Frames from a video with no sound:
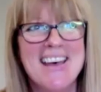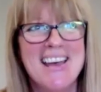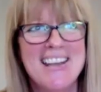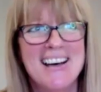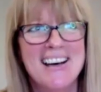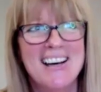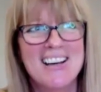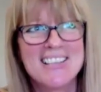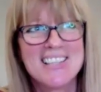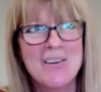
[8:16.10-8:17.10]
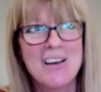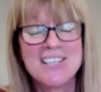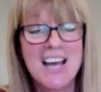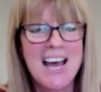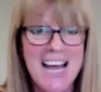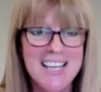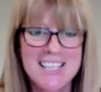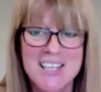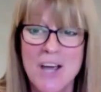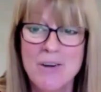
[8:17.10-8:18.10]
then uh, so so and
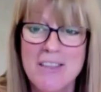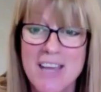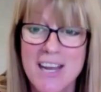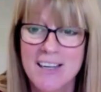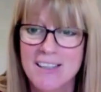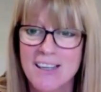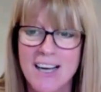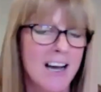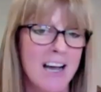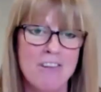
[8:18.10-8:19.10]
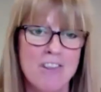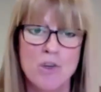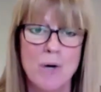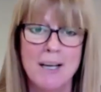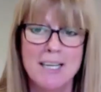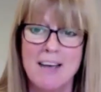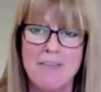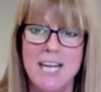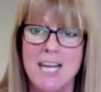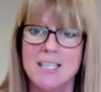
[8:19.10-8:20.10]
that's the only thing I ever thought I'd
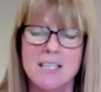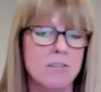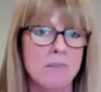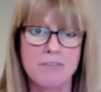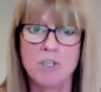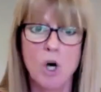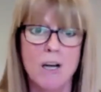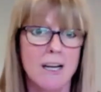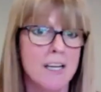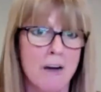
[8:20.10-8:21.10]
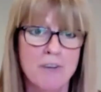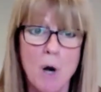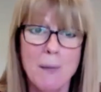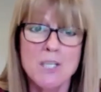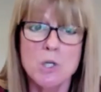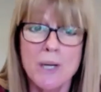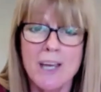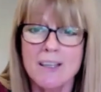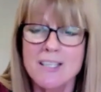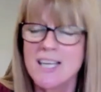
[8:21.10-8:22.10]
ever need. So I've got you know I've got my
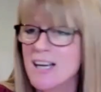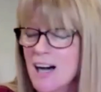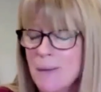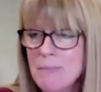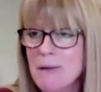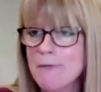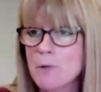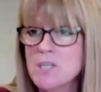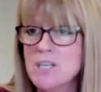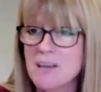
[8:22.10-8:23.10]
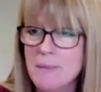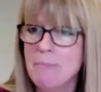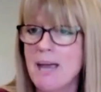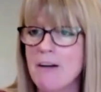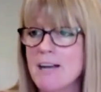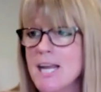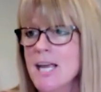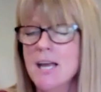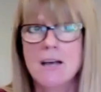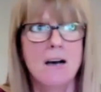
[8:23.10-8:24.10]
toolkit. I'm in my 40s. I'm in
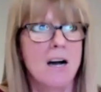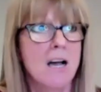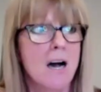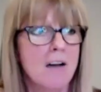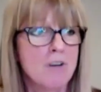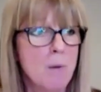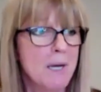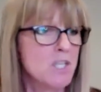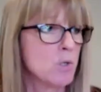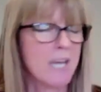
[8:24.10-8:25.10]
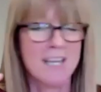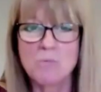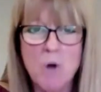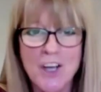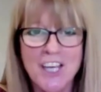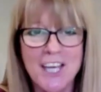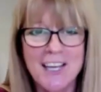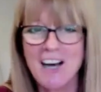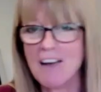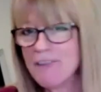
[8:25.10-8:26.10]
peri. I, have got my toolkit. It's
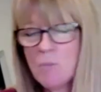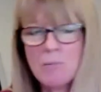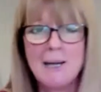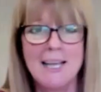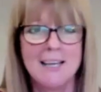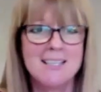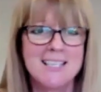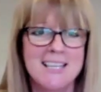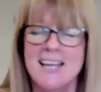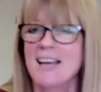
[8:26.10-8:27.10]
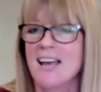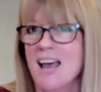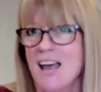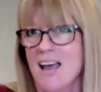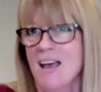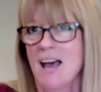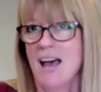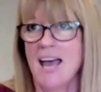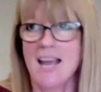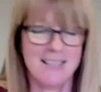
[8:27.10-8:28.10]
working. I feel brilliant.
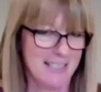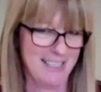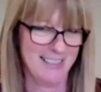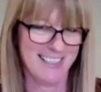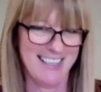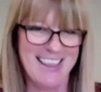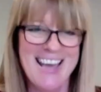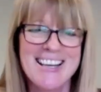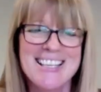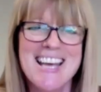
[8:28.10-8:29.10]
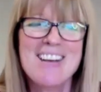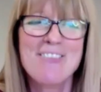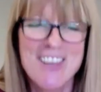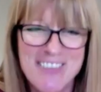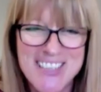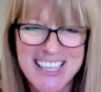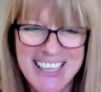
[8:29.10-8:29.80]
Excellent. And then I'd hit 50.